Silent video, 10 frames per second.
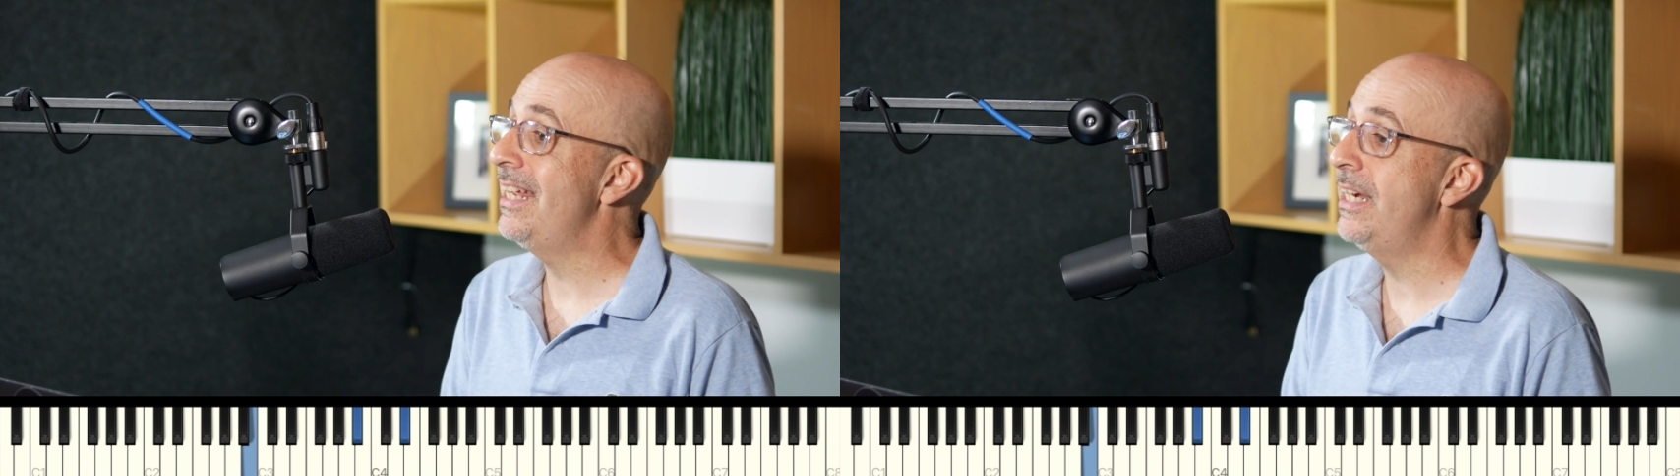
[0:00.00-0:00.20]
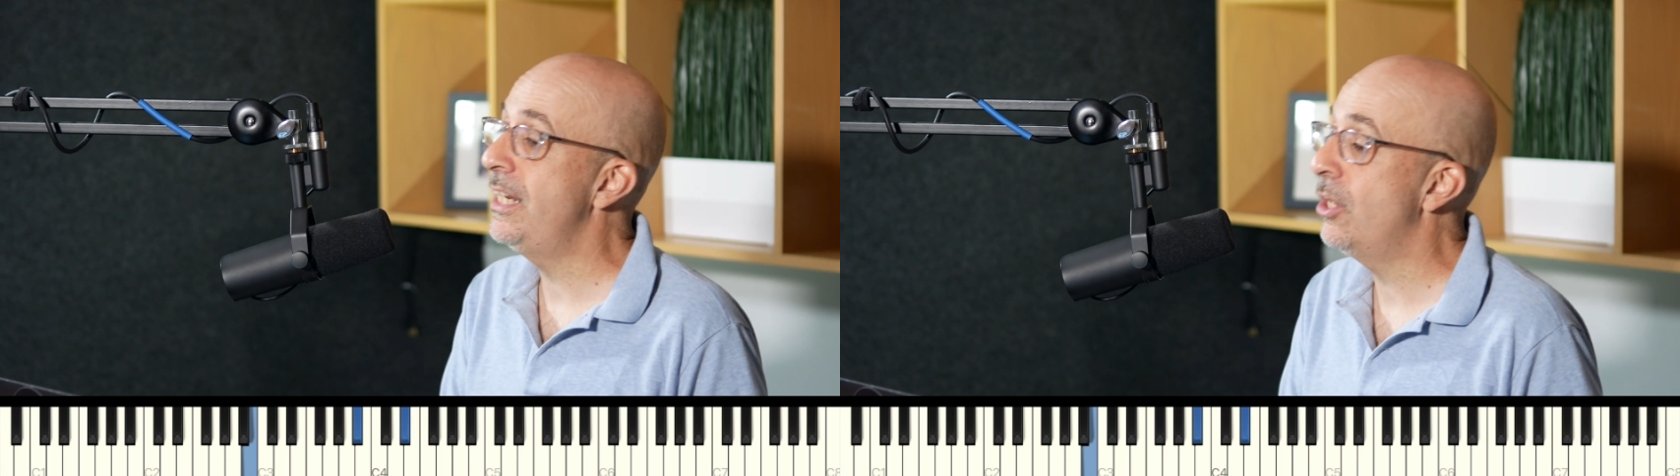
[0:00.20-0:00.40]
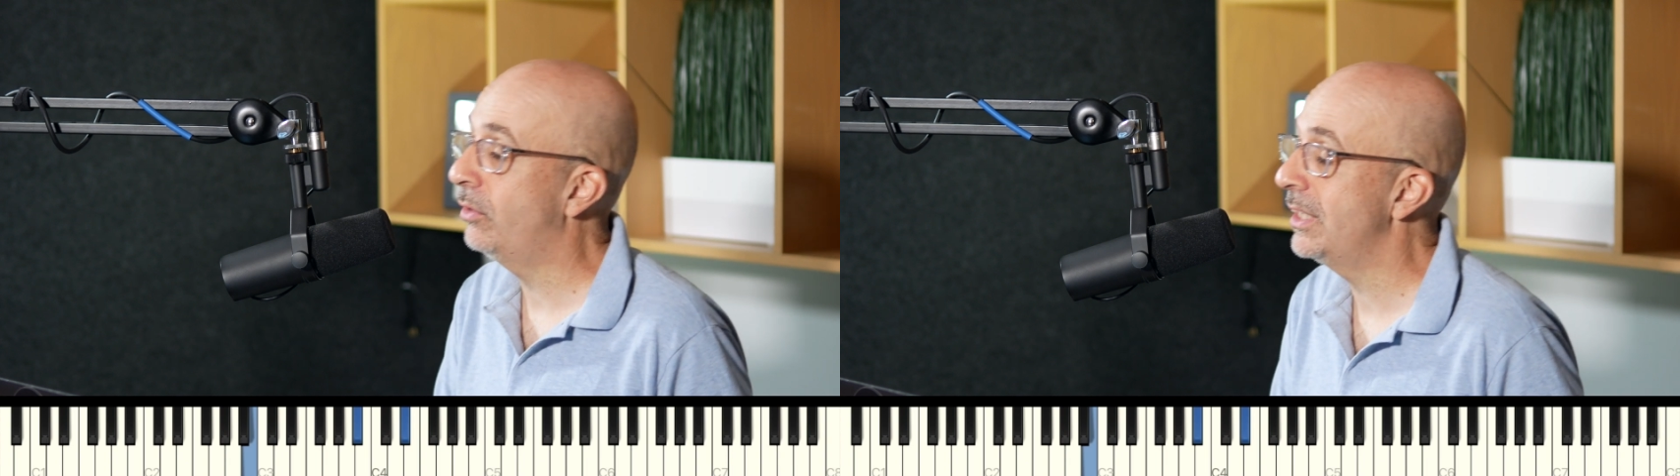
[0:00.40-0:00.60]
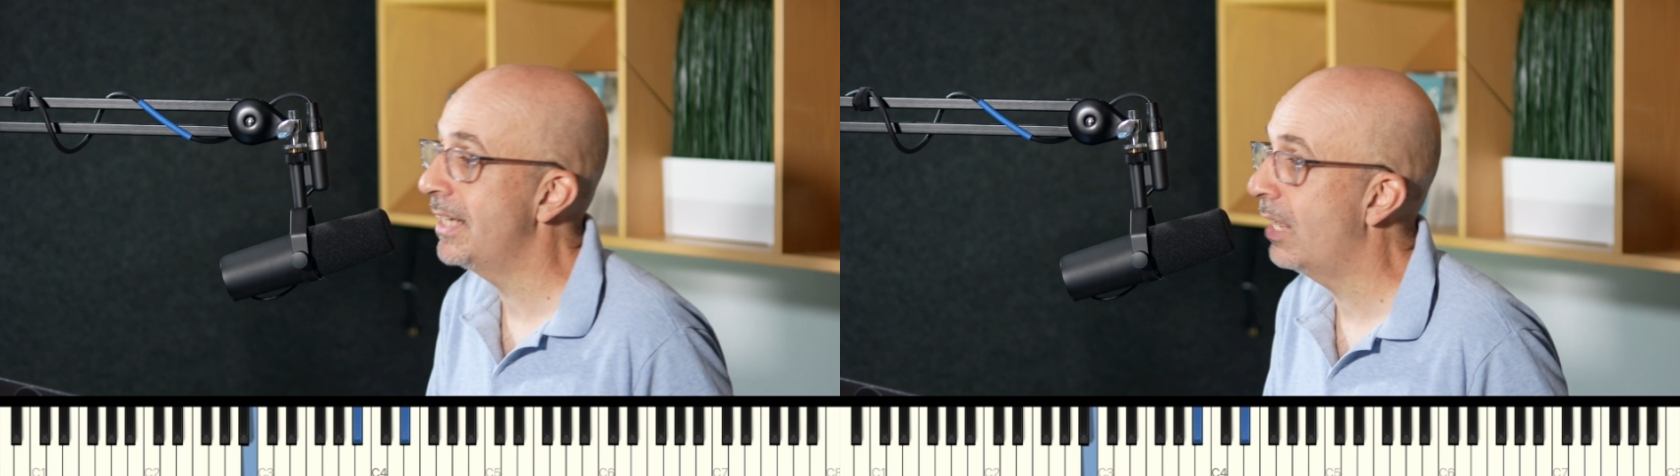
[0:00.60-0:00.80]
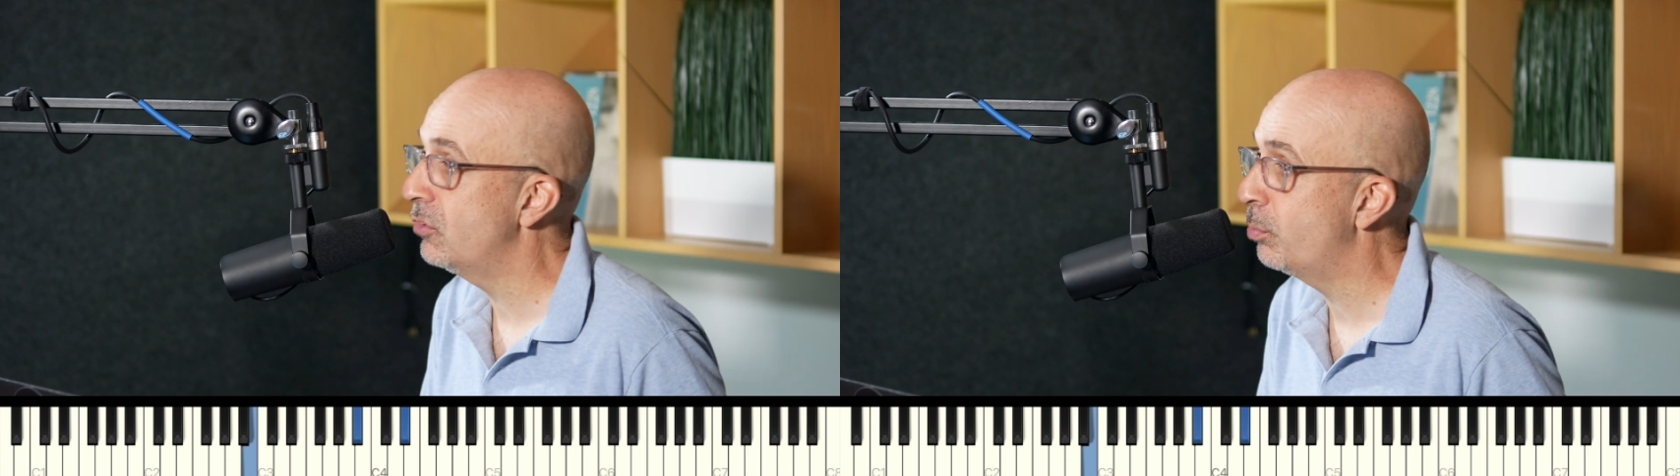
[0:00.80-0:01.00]
any note that
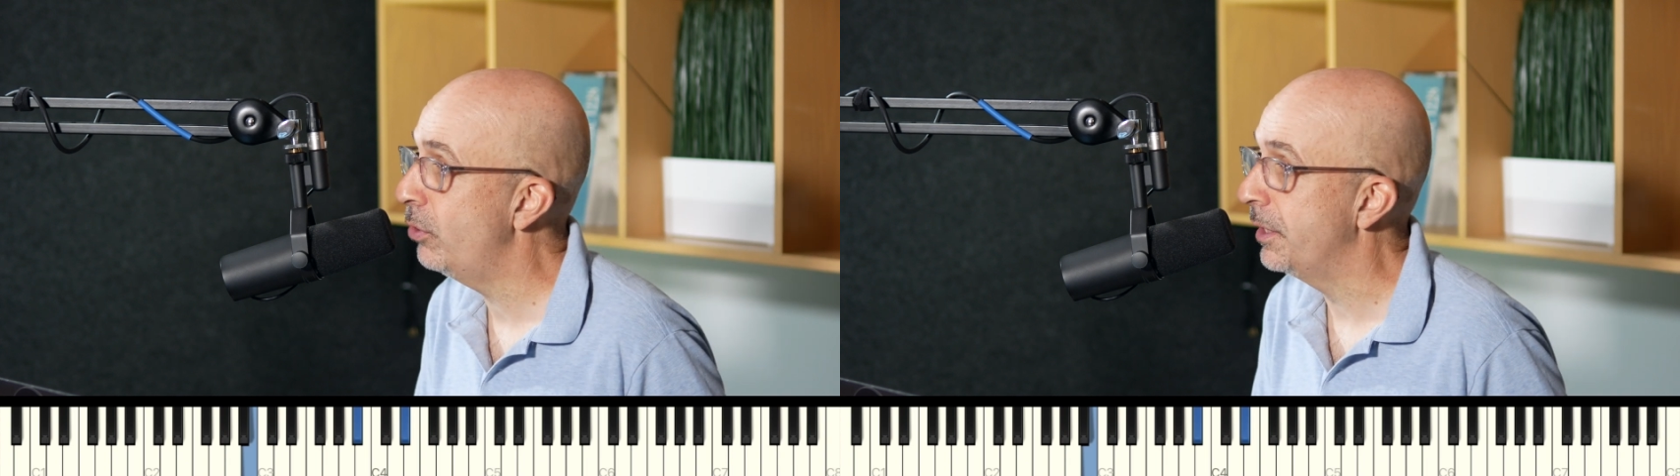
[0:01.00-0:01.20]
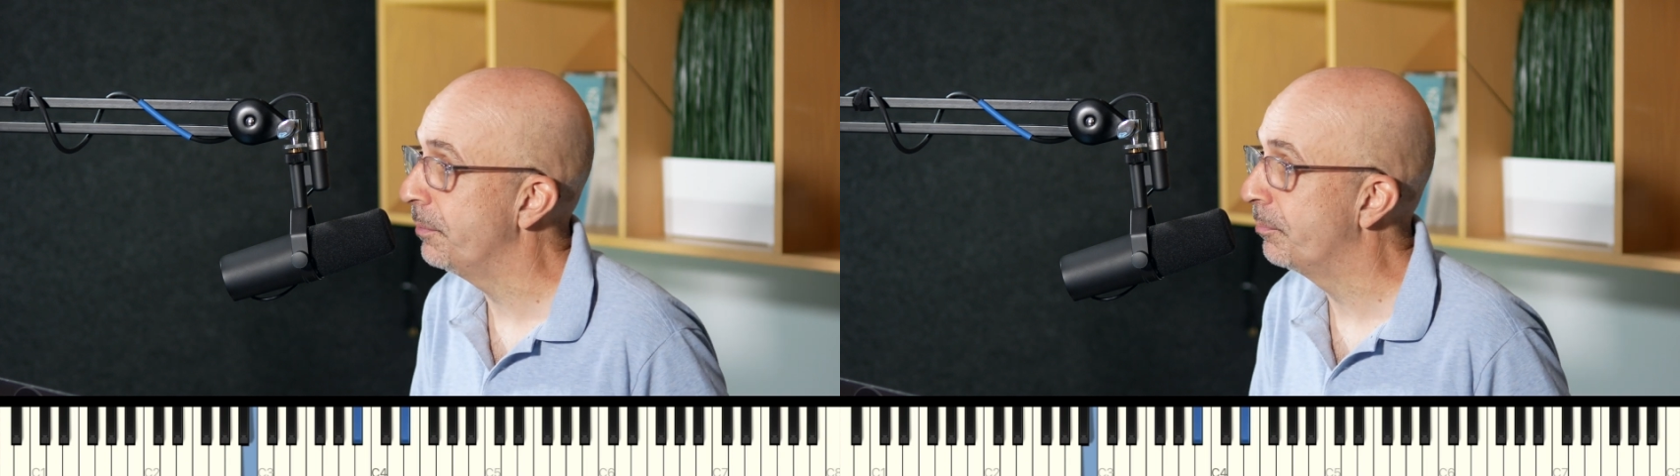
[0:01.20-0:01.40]
sounds pretty.